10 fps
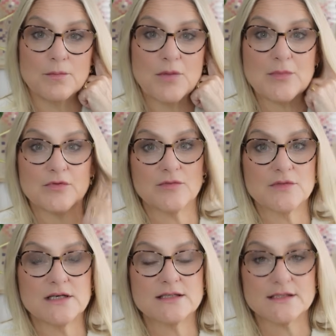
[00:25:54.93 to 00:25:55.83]
people from
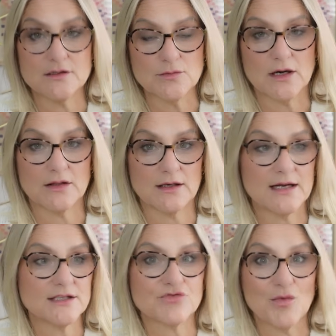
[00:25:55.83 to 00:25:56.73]
the Knitters Guild, one of the
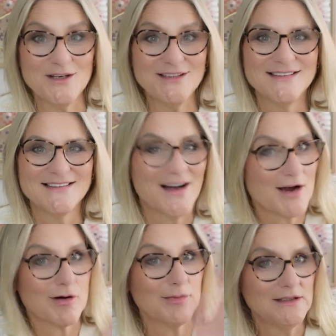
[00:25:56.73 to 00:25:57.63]
ladies, Robin,
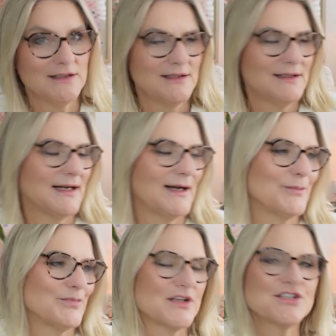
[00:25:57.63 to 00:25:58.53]
hi Robin,
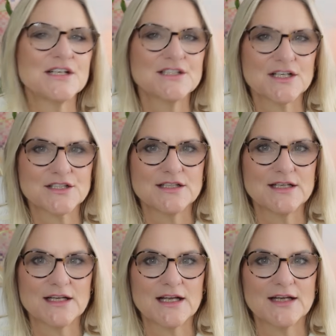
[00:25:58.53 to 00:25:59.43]
she judged the
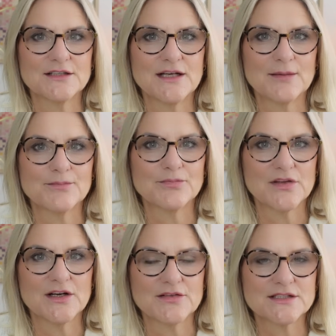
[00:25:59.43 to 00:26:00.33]
knitting, and
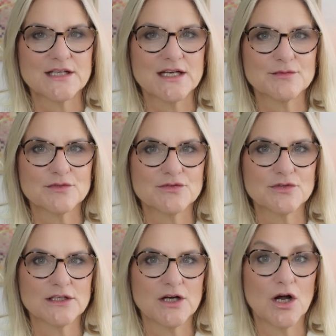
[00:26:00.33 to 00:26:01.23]
the standard was
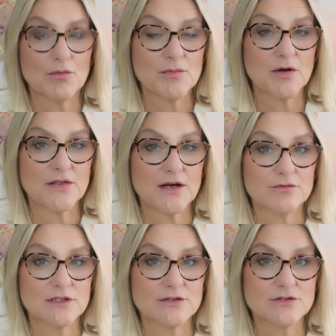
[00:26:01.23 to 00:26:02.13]
really high. We both had a
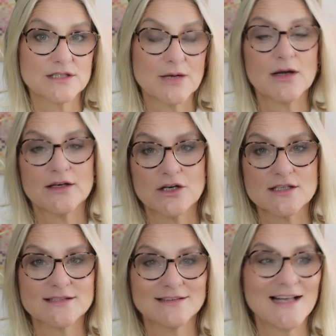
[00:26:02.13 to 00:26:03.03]
really good day. We had a
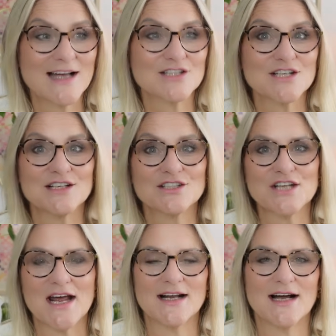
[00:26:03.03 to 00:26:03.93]
nice lunch and a
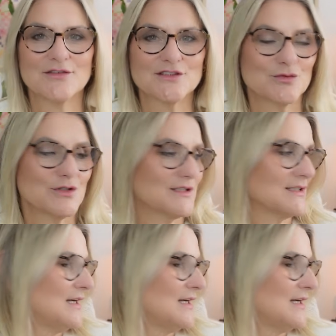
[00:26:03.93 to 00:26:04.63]
chat afterwards.